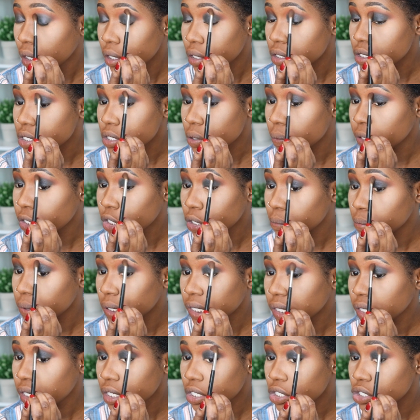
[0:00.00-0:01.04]
And so when you're
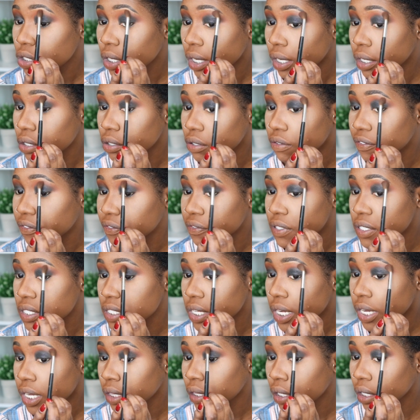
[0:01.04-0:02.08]
blending, try to
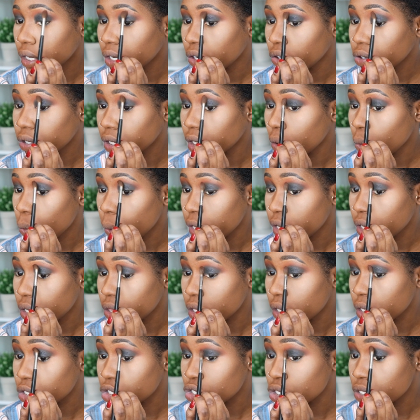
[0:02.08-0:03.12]
stay in the area where
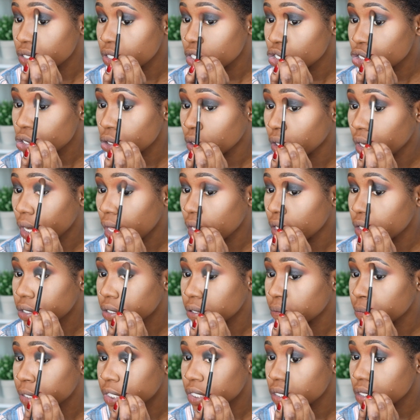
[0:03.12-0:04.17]
the transition
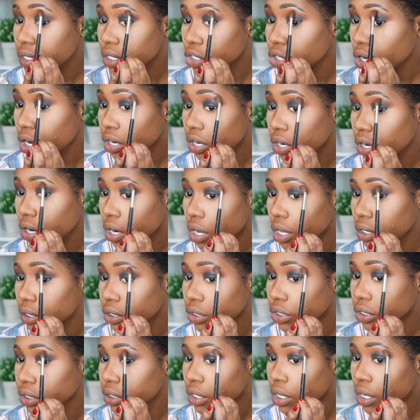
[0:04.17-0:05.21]
color meets the dark
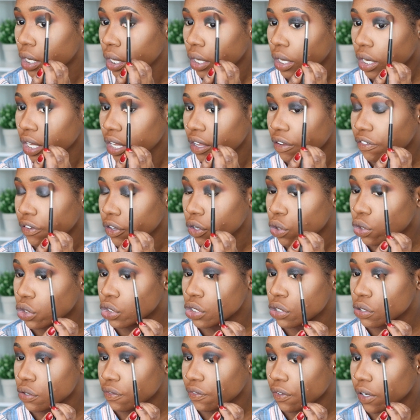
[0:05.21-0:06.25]
color. If you go
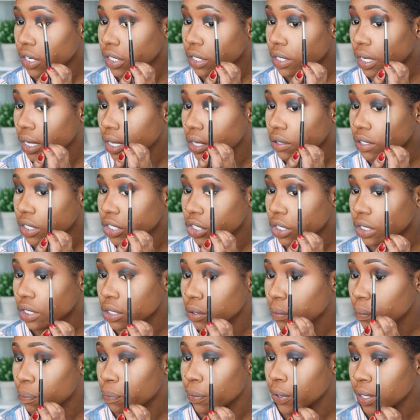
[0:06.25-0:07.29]
too far down, then you're
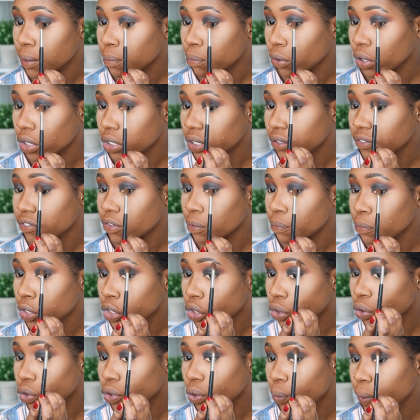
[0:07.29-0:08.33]
gonna bring product from
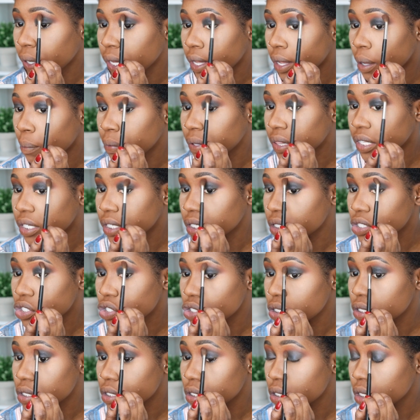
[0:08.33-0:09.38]
here all the way up and then it's
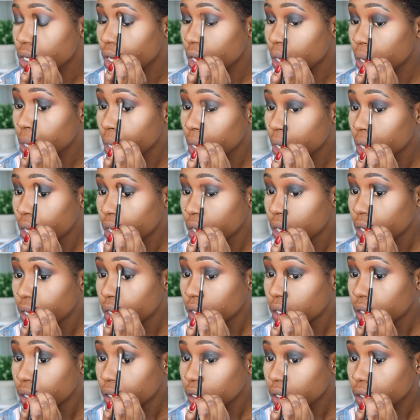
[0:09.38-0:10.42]
just,
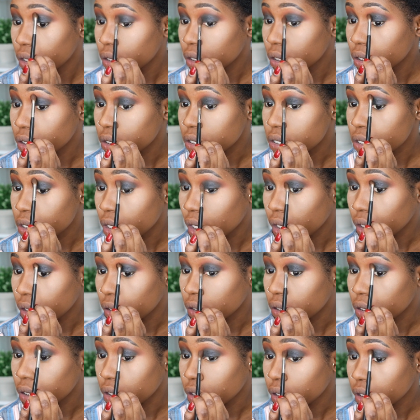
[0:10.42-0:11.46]
oh, it's not
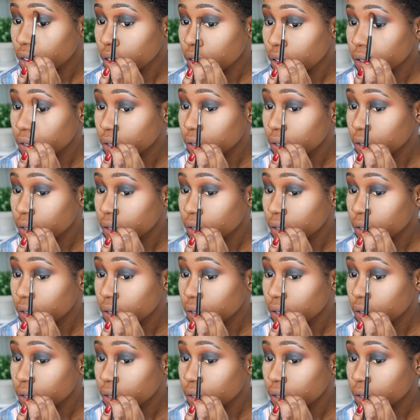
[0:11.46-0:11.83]
gonna look good.